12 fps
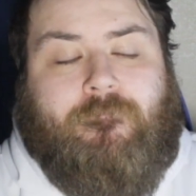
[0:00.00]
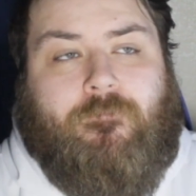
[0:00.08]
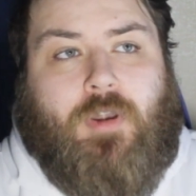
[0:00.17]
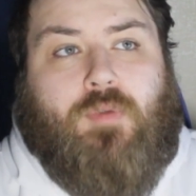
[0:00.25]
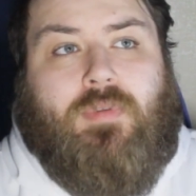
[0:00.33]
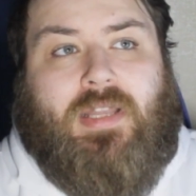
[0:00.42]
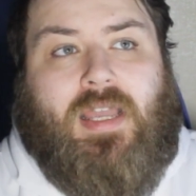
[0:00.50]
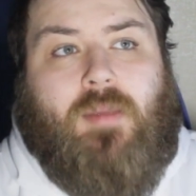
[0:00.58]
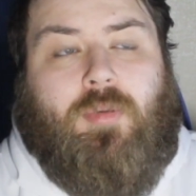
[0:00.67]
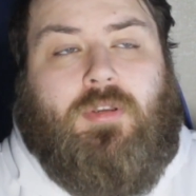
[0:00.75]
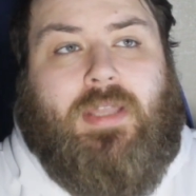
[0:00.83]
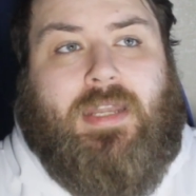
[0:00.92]
very
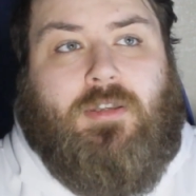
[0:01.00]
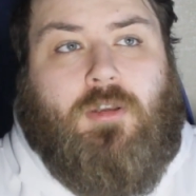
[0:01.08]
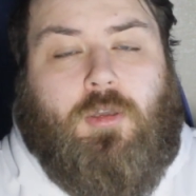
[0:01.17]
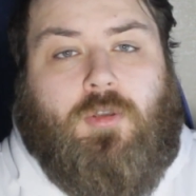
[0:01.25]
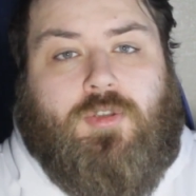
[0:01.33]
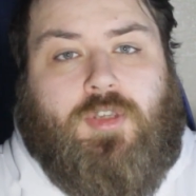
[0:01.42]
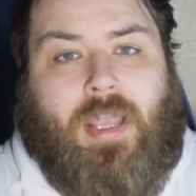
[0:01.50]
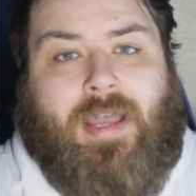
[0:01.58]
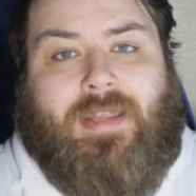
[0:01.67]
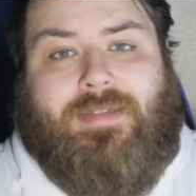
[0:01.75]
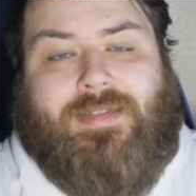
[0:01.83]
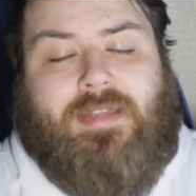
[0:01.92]
reliable in clutch,
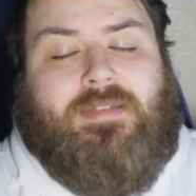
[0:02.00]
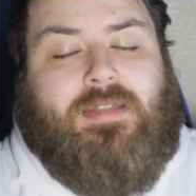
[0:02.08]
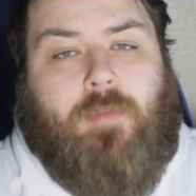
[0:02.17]
high-intensity